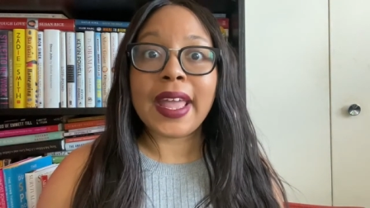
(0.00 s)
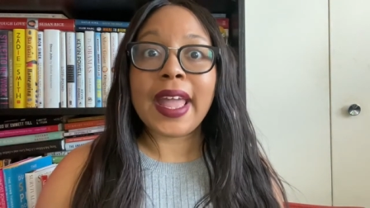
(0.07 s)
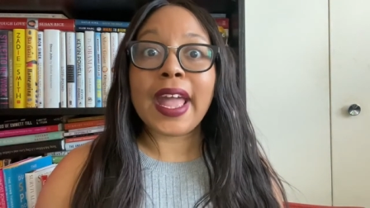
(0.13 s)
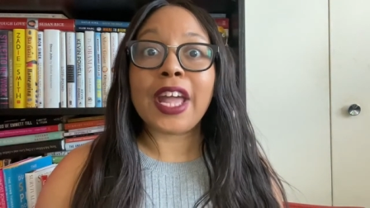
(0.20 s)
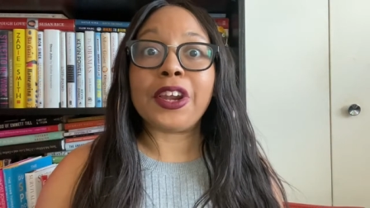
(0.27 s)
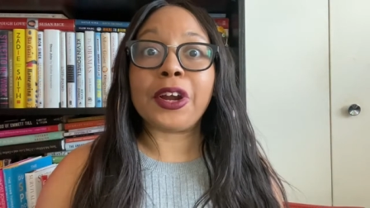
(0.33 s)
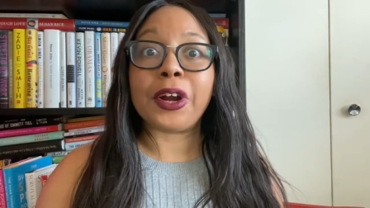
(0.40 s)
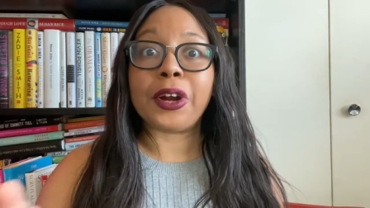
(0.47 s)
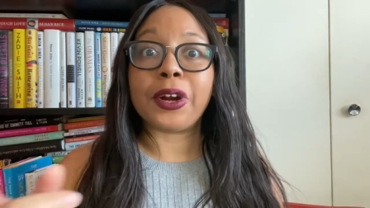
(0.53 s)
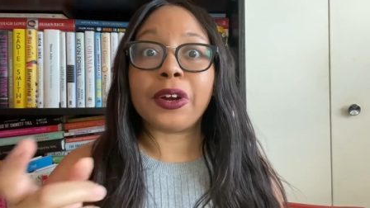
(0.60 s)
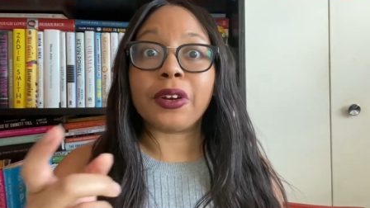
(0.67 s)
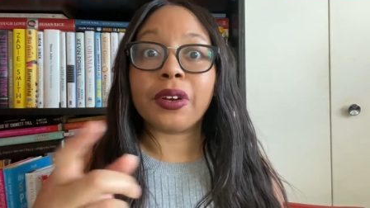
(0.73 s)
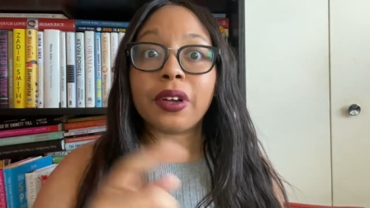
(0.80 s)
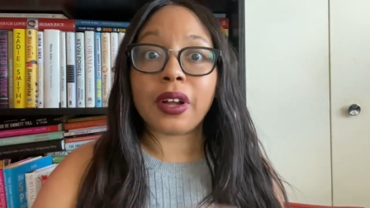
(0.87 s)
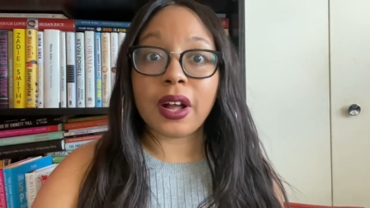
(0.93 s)
And her
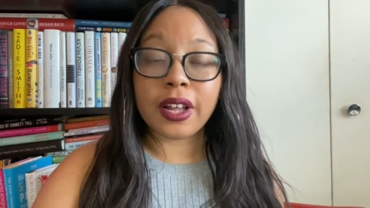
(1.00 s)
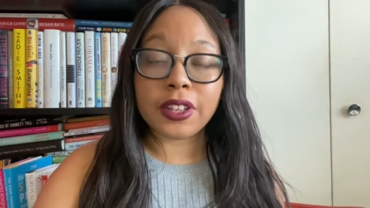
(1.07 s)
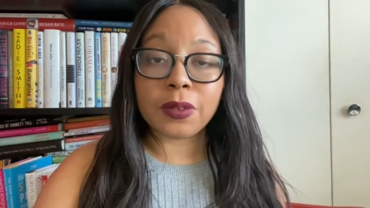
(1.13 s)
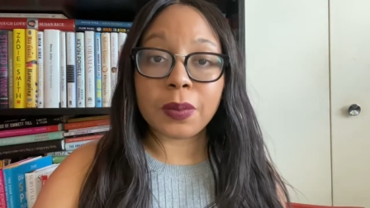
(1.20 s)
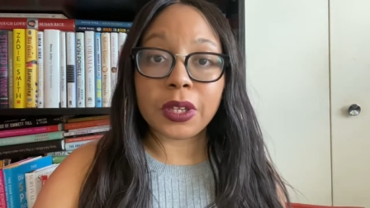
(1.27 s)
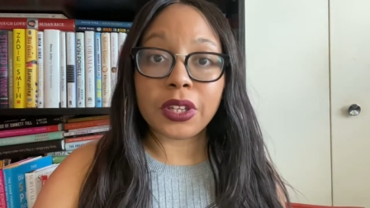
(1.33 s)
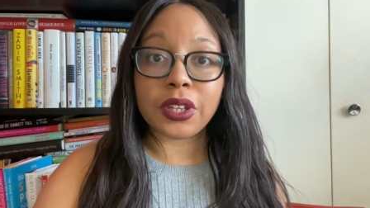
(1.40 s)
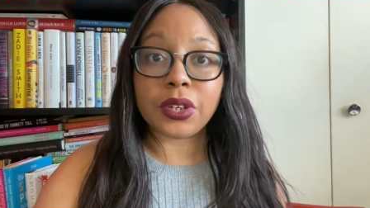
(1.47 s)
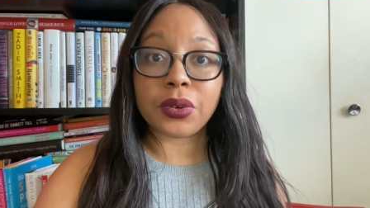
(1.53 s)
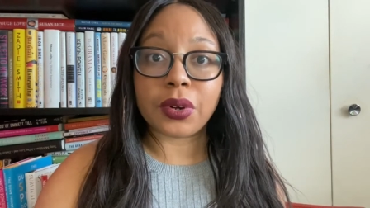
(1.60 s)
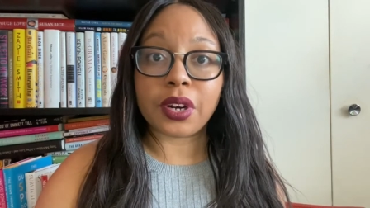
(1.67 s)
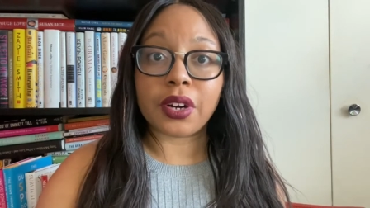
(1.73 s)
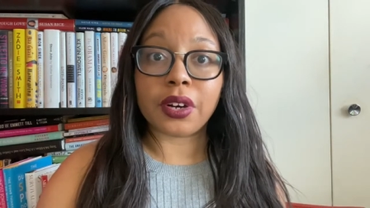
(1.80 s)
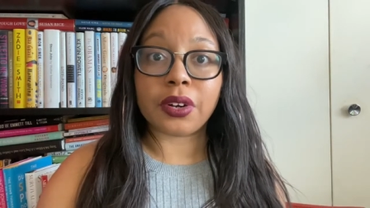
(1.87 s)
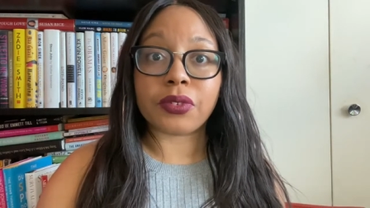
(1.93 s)
husband or
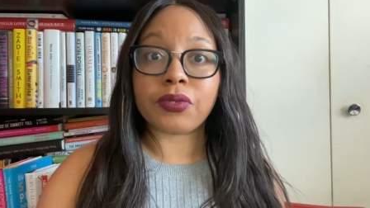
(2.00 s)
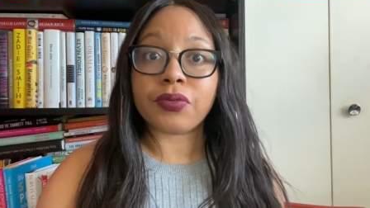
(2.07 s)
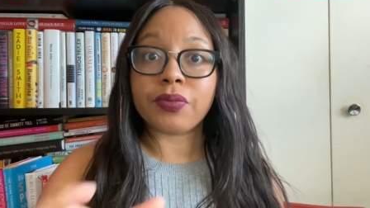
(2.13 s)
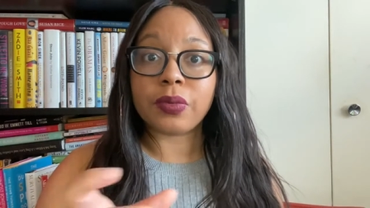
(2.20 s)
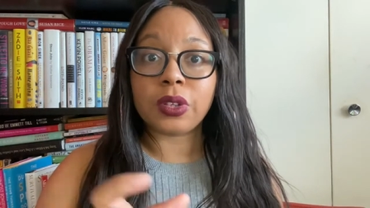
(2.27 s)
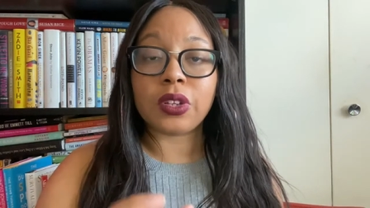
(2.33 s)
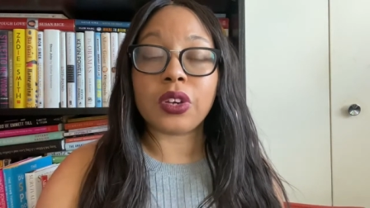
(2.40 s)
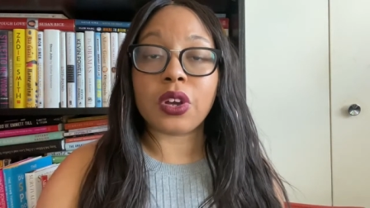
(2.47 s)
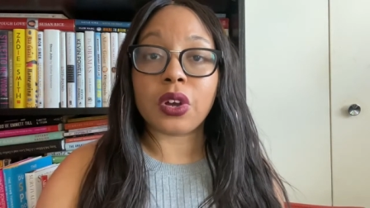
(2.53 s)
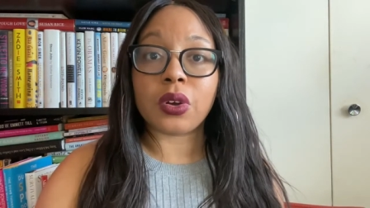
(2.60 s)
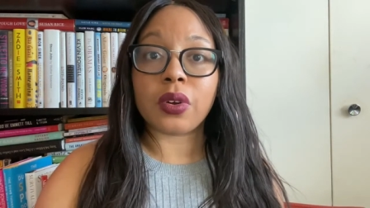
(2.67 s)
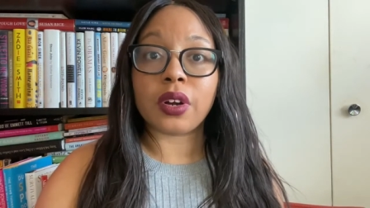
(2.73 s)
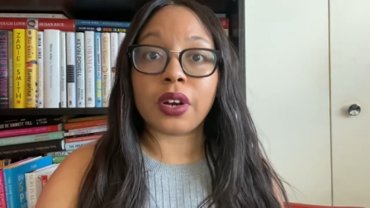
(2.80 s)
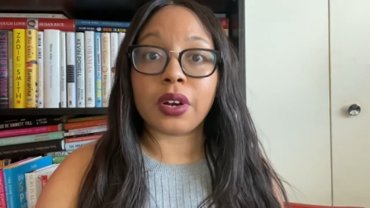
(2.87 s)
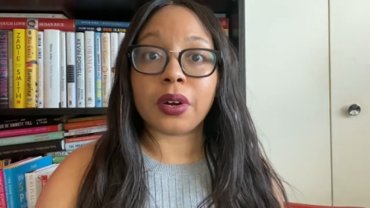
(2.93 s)
her, you know,
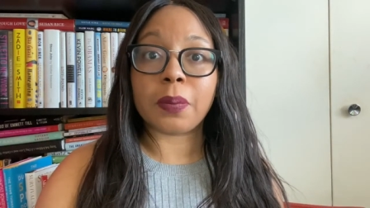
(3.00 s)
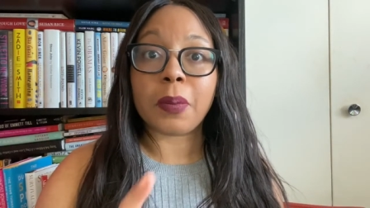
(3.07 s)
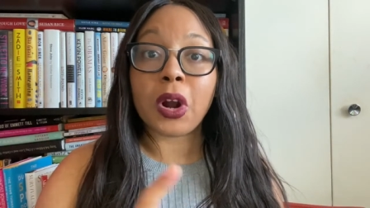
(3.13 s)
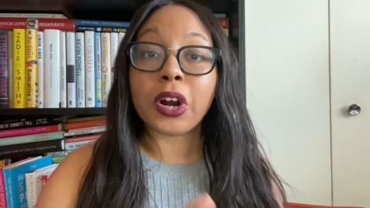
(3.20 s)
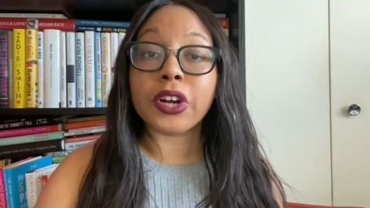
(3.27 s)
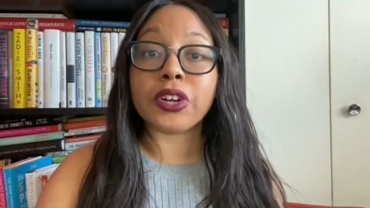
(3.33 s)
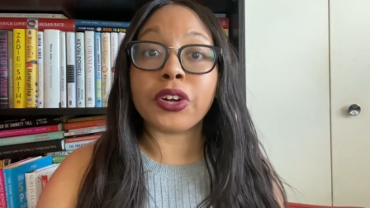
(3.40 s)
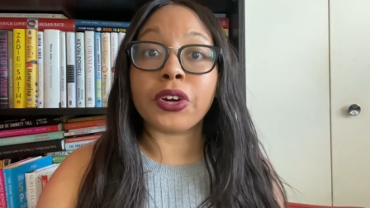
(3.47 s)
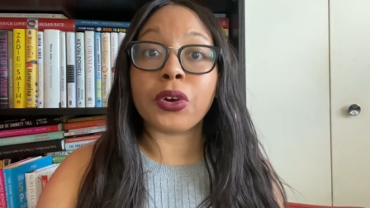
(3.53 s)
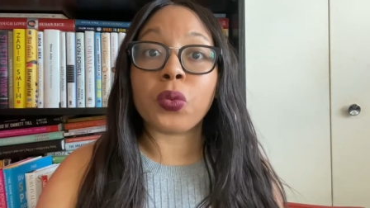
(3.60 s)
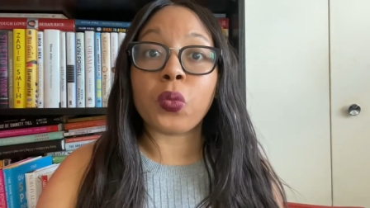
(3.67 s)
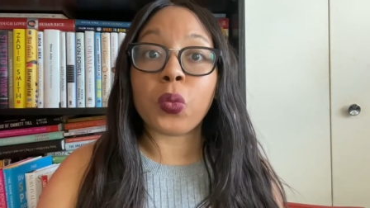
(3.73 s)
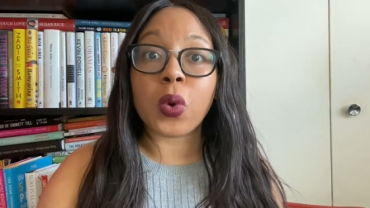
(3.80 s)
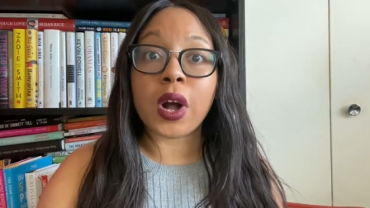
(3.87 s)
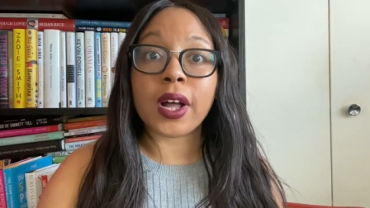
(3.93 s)
her partner
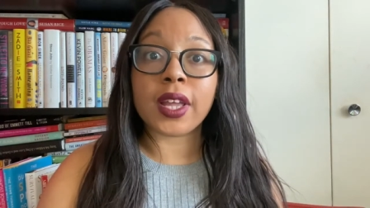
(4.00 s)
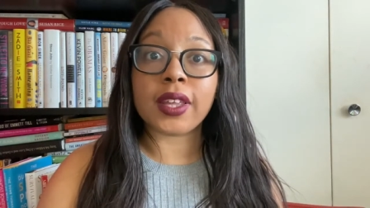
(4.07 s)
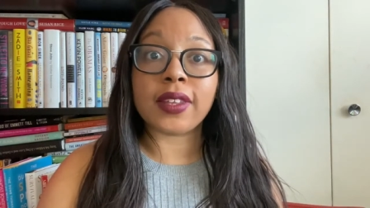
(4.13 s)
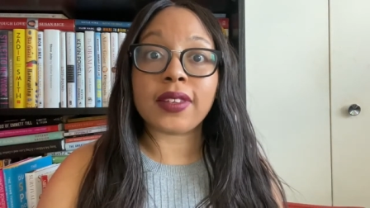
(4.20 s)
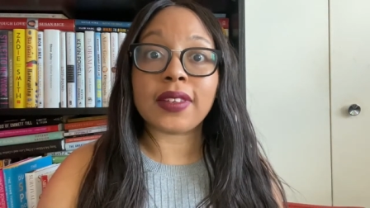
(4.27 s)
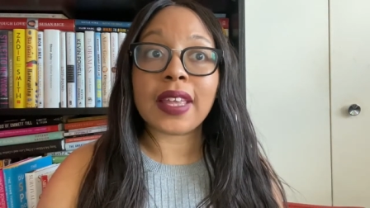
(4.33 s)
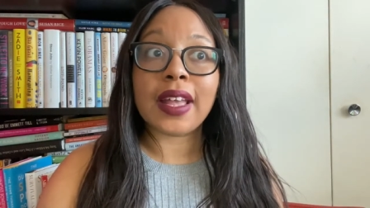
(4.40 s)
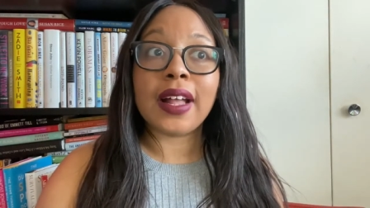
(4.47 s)
was